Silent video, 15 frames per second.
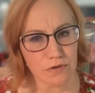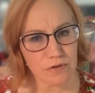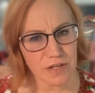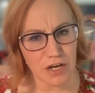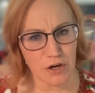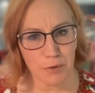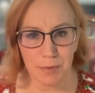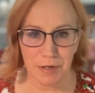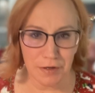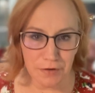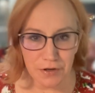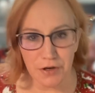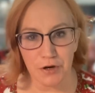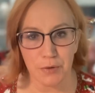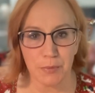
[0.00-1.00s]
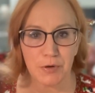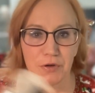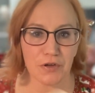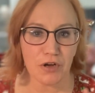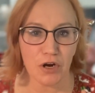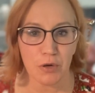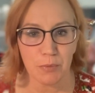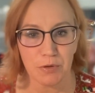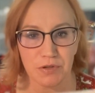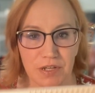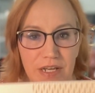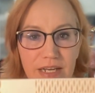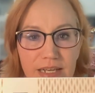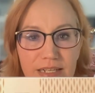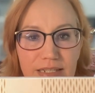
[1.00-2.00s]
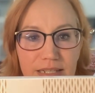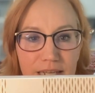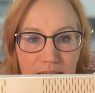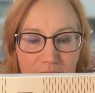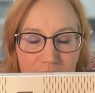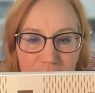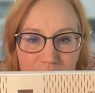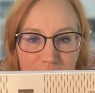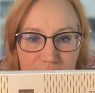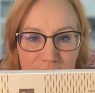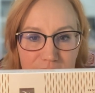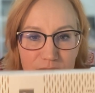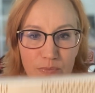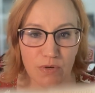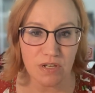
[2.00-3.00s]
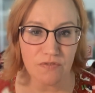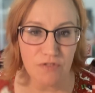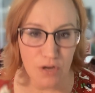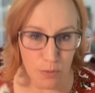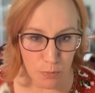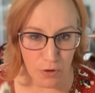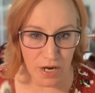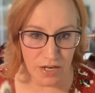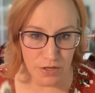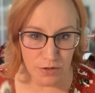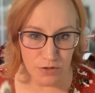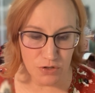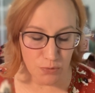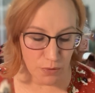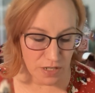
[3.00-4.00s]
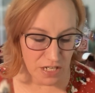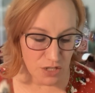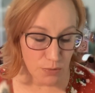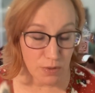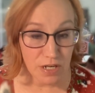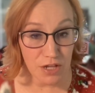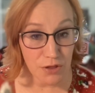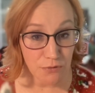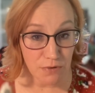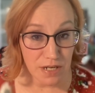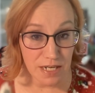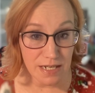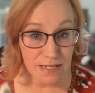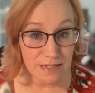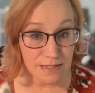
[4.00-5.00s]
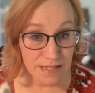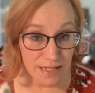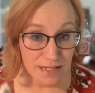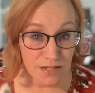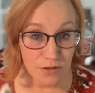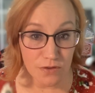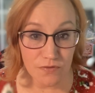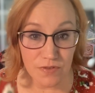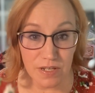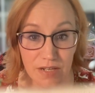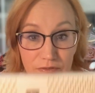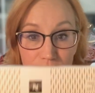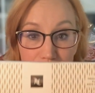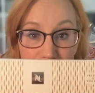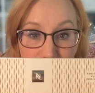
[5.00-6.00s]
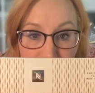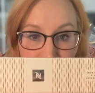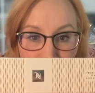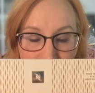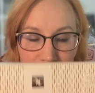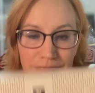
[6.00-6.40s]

Nut. This is one of their brand new 2023 seasonal flavors.